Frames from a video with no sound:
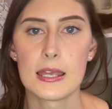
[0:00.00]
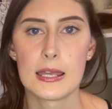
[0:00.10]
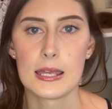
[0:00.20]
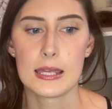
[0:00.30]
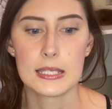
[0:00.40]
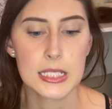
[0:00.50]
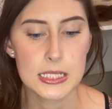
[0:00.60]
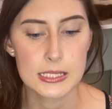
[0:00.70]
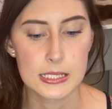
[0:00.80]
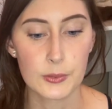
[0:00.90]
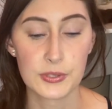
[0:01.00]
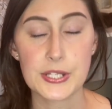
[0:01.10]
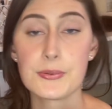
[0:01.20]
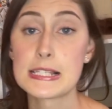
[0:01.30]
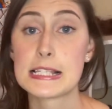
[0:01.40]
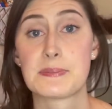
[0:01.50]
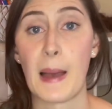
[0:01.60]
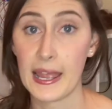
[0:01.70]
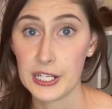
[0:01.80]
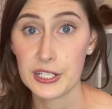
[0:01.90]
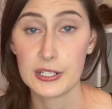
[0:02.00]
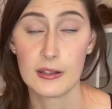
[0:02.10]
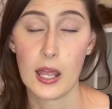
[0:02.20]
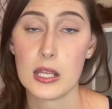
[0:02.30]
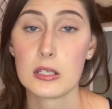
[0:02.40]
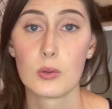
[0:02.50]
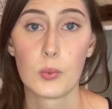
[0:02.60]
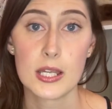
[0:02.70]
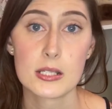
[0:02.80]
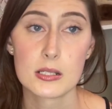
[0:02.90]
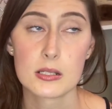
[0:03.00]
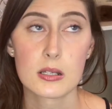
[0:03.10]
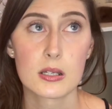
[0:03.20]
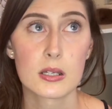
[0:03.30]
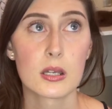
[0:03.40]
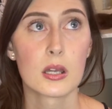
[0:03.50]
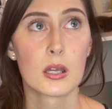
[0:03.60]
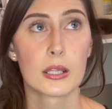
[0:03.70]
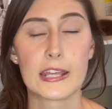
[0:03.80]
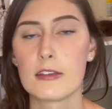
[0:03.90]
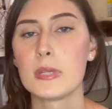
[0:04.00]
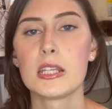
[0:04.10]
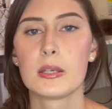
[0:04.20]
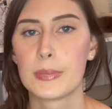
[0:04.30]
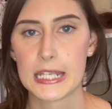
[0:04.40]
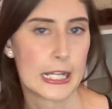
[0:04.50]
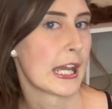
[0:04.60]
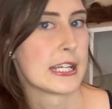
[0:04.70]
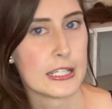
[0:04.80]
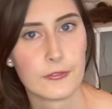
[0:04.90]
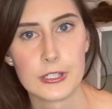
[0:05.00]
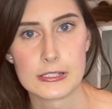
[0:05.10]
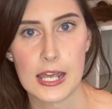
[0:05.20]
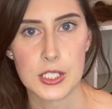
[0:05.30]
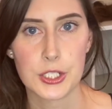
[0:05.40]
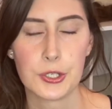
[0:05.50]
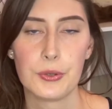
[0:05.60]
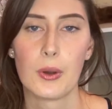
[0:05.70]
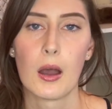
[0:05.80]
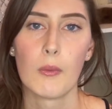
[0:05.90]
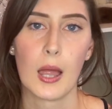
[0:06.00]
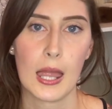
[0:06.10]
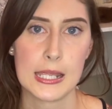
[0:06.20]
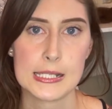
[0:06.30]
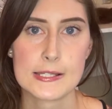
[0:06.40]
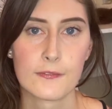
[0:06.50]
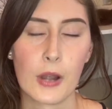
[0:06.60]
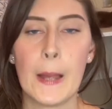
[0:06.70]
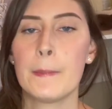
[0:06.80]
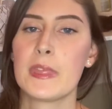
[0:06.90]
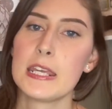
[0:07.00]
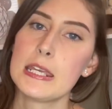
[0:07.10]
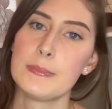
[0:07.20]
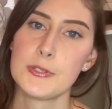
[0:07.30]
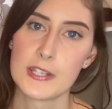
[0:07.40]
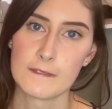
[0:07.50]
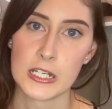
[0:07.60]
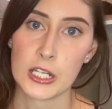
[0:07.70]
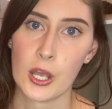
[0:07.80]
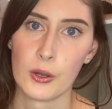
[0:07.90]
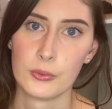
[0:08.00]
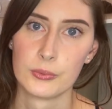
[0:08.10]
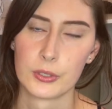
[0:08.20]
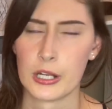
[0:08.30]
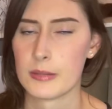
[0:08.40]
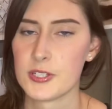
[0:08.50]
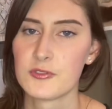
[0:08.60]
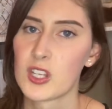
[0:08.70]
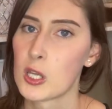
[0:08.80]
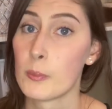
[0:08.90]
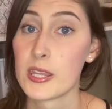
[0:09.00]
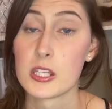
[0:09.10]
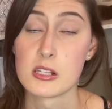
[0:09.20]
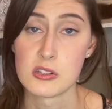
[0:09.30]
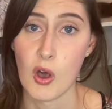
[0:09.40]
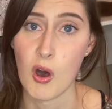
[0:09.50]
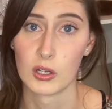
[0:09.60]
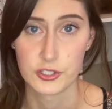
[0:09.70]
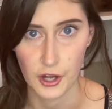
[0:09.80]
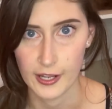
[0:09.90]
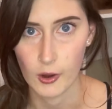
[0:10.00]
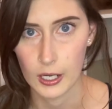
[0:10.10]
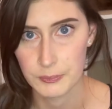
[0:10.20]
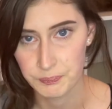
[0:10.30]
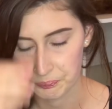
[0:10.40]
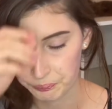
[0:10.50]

is this was inspired like what gave me the beginning idea for this tattoo was from the music video or not music video but the song try hard